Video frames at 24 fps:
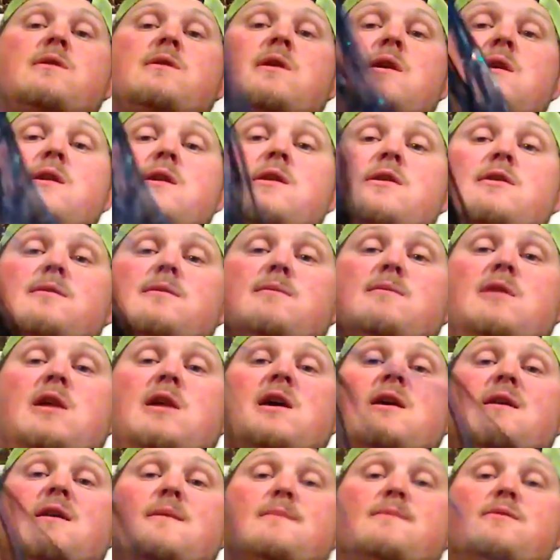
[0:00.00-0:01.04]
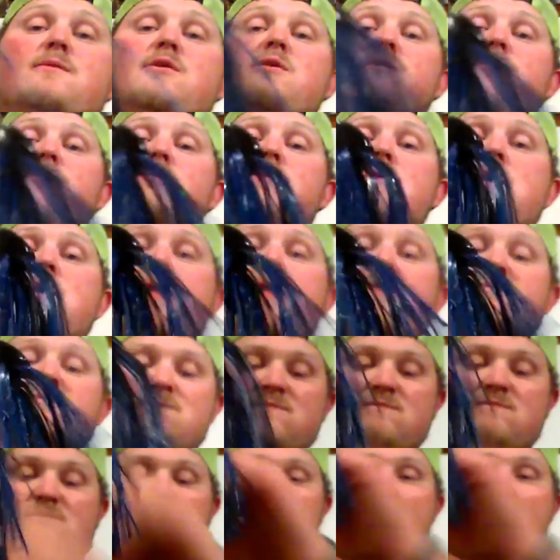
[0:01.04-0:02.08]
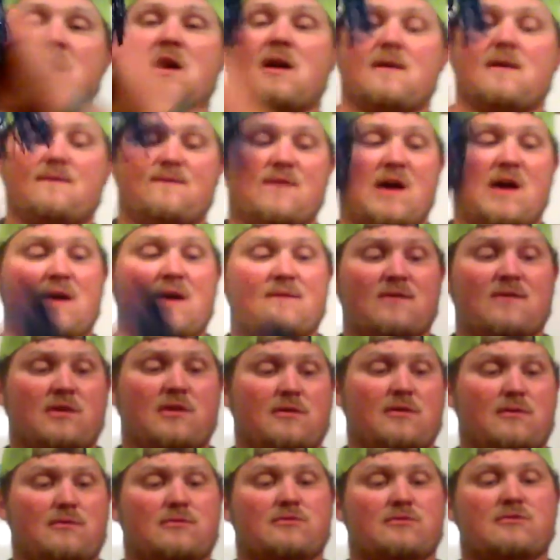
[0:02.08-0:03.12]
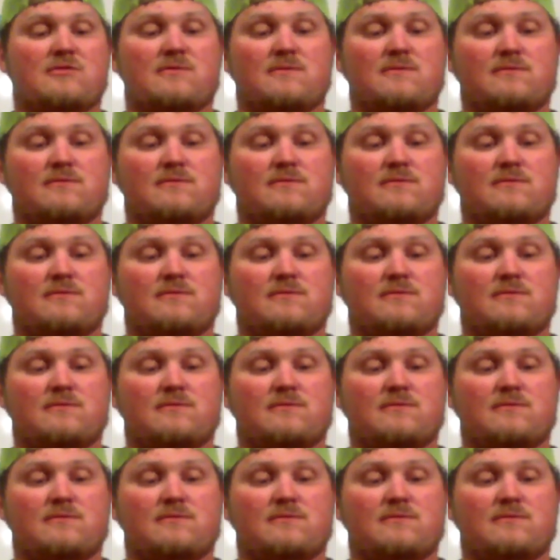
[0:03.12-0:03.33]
Got it in the black and blue. I got 5 of those.